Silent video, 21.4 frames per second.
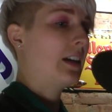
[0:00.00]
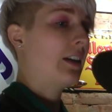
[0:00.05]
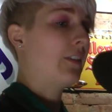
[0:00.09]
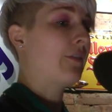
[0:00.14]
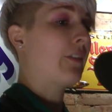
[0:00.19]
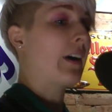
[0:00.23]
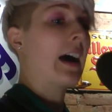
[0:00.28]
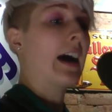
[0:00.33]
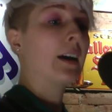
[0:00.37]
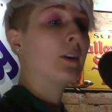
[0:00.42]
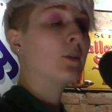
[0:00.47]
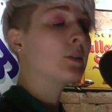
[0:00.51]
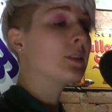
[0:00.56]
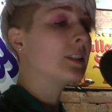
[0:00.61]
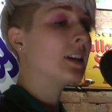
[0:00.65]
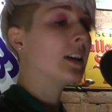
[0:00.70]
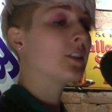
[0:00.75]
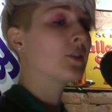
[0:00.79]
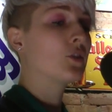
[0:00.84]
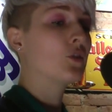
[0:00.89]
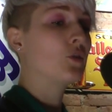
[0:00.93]
If I was
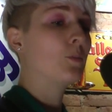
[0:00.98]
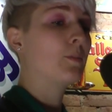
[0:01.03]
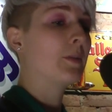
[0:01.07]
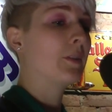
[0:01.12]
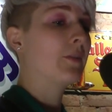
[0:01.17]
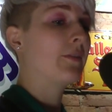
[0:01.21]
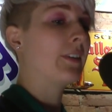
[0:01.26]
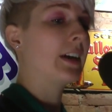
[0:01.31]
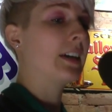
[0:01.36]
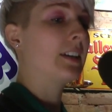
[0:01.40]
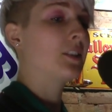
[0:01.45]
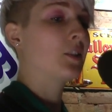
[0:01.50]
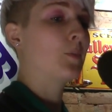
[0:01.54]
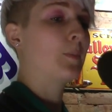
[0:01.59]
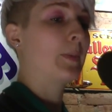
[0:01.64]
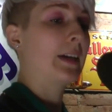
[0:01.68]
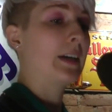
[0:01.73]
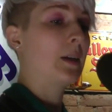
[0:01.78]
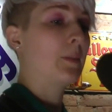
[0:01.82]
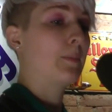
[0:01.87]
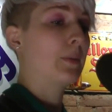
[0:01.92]
not supervised
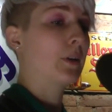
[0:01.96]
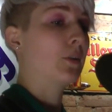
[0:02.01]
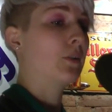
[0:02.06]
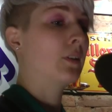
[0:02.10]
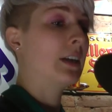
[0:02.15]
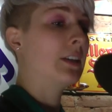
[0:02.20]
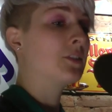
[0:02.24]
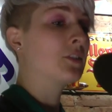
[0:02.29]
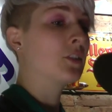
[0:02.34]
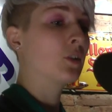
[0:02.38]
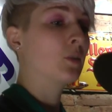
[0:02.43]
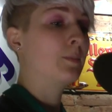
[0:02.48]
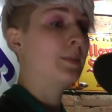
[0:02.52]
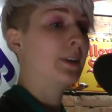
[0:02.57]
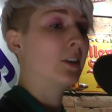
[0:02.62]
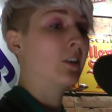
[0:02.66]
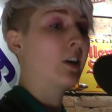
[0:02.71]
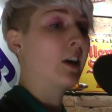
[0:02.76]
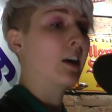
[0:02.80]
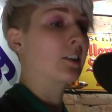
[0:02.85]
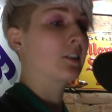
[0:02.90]
by a parental
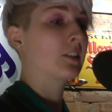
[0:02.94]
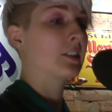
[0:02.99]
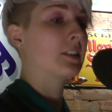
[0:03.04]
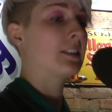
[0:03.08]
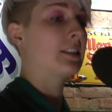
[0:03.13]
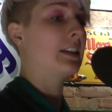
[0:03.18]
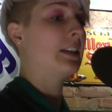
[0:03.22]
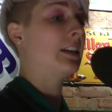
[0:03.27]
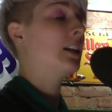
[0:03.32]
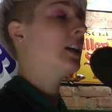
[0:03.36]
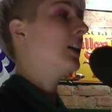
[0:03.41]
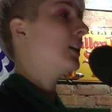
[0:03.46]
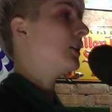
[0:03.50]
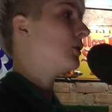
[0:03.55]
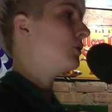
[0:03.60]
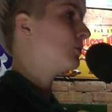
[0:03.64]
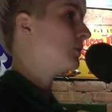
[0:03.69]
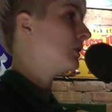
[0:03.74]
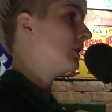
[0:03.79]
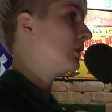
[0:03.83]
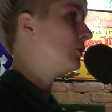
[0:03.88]
bureaucracy,
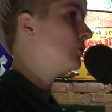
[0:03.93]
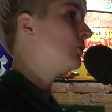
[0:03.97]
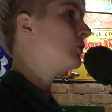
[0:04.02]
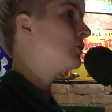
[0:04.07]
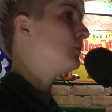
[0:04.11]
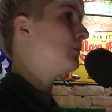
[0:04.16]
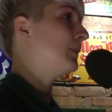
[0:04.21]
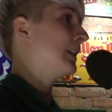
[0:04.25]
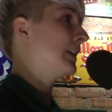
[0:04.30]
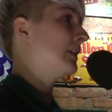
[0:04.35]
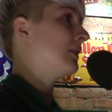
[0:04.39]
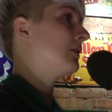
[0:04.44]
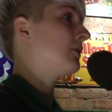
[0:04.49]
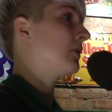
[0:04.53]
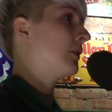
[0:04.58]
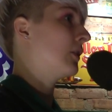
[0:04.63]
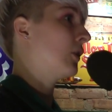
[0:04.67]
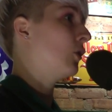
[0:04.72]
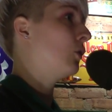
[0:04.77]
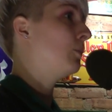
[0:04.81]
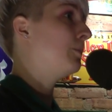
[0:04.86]
you would lose me to
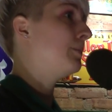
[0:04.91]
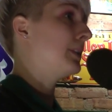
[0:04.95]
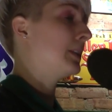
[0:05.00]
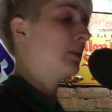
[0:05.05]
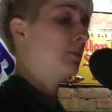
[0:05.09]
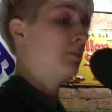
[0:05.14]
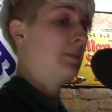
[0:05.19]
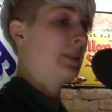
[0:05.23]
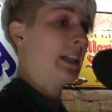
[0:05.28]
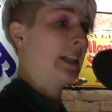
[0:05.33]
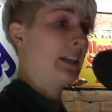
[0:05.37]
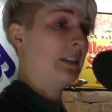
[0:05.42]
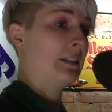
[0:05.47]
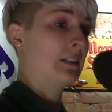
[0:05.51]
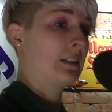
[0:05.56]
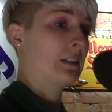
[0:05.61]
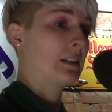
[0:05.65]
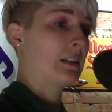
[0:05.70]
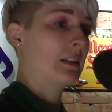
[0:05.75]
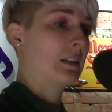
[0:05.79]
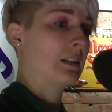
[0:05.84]
the opium
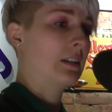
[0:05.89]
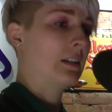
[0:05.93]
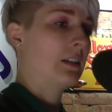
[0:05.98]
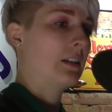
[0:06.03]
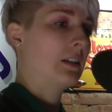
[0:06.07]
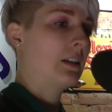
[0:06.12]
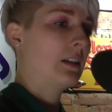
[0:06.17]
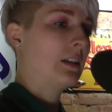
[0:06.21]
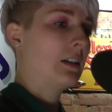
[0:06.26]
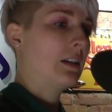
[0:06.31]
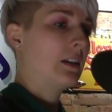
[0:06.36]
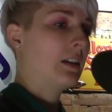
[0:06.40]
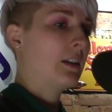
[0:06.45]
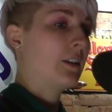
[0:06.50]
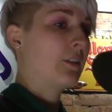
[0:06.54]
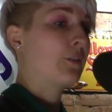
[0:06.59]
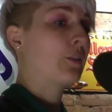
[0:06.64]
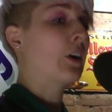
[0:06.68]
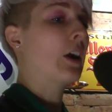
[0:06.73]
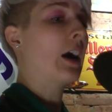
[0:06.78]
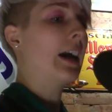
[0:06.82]
dens.
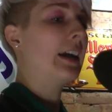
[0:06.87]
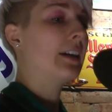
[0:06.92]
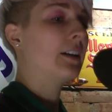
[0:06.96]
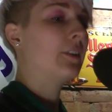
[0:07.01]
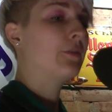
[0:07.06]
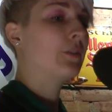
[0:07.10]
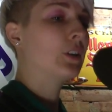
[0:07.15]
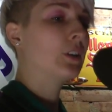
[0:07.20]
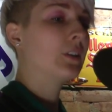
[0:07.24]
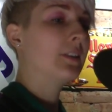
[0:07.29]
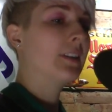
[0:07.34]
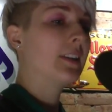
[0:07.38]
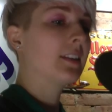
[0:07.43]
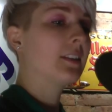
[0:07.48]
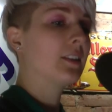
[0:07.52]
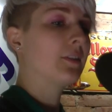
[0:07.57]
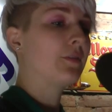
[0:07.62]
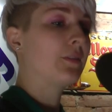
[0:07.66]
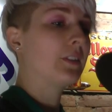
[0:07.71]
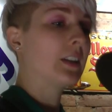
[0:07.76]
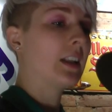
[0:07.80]
For I have heard that
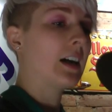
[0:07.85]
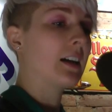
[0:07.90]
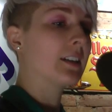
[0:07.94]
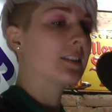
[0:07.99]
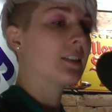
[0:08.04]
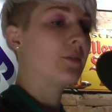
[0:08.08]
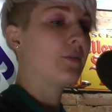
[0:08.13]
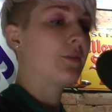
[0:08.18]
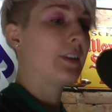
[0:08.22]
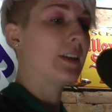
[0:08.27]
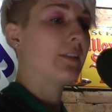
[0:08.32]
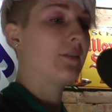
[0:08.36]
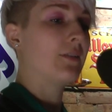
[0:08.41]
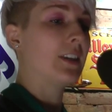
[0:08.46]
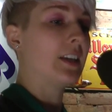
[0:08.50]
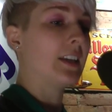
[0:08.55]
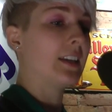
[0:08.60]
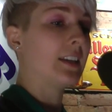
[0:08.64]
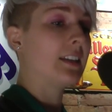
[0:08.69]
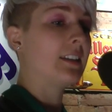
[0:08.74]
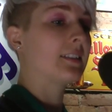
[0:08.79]
the philosophy of the
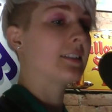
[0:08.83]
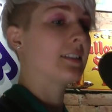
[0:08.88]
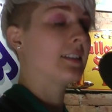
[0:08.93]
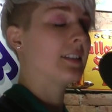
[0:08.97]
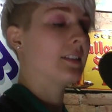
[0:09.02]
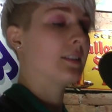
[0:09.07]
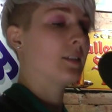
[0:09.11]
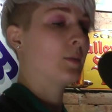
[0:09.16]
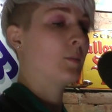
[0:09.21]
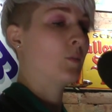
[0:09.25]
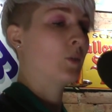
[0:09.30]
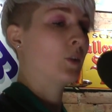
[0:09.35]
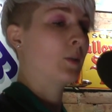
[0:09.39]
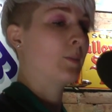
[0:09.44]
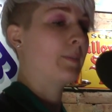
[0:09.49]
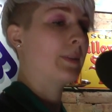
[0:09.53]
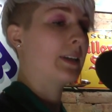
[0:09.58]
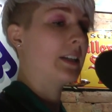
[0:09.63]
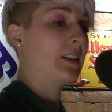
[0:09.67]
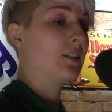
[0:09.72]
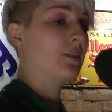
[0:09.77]
East is a more
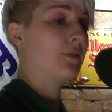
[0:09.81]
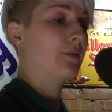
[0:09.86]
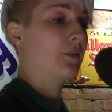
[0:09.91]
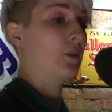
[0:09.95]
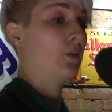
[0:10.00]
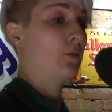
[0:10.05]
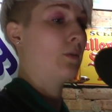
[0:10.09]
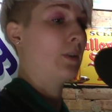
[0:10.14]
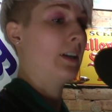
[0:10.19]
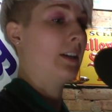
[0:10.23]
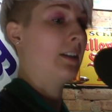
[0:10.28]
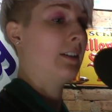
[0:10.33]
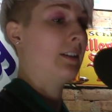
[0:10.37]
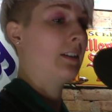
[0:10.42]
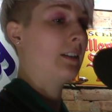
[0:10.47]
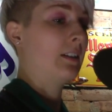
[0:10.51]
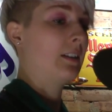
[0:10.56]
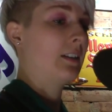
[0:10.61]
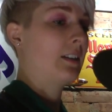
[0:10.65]
peaceful one.